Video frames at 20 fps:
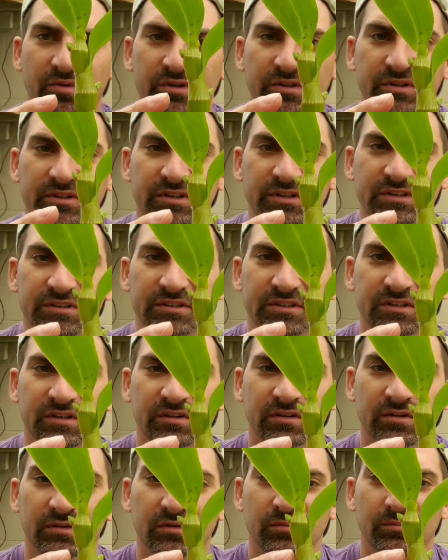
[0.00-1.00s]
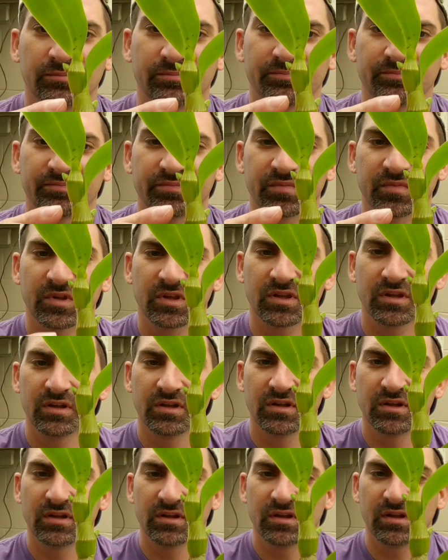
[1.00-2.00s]
one of these at home,
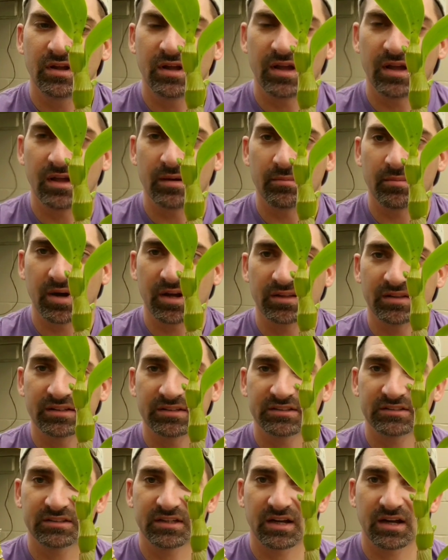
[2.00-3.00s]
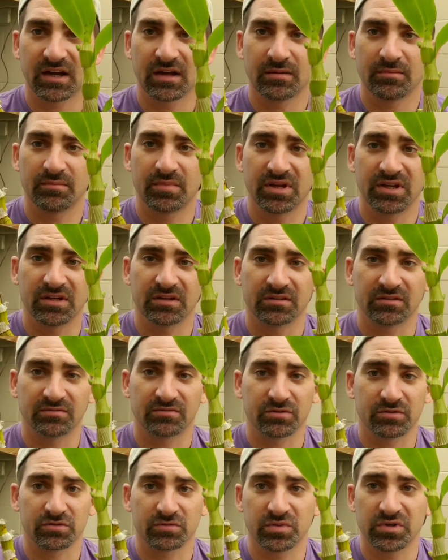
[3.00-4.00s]
and by this time being the
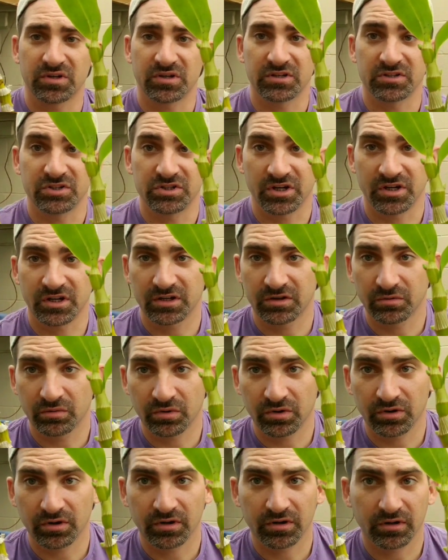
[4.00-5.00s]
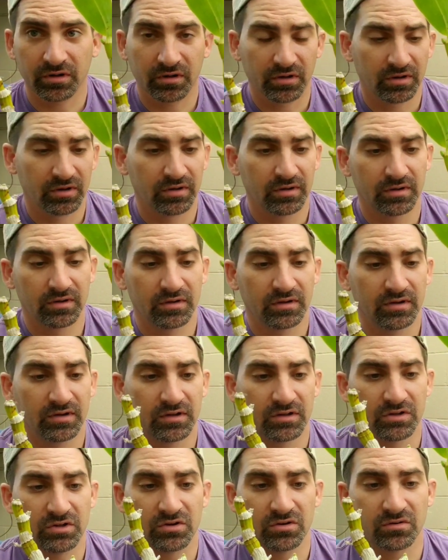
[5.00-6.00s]
first week in January,
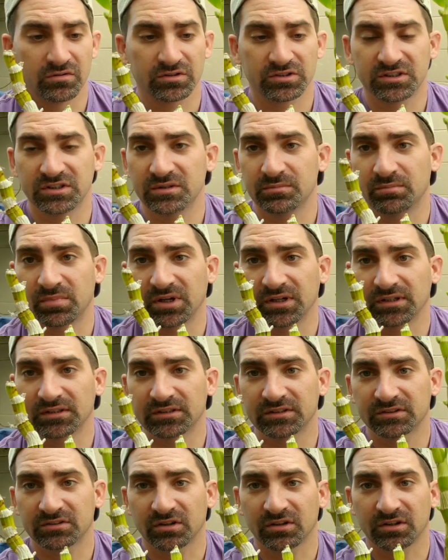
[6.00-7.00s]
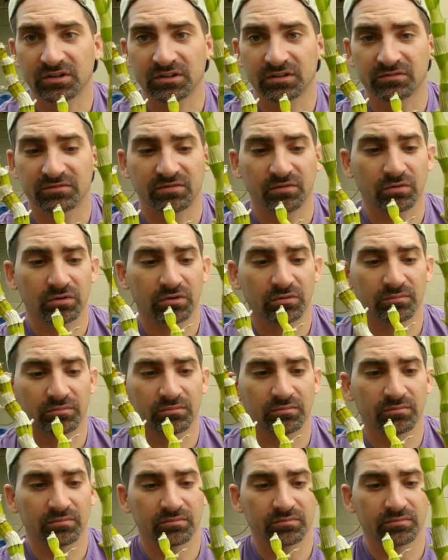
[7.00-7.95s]
you don't see buds starting to form,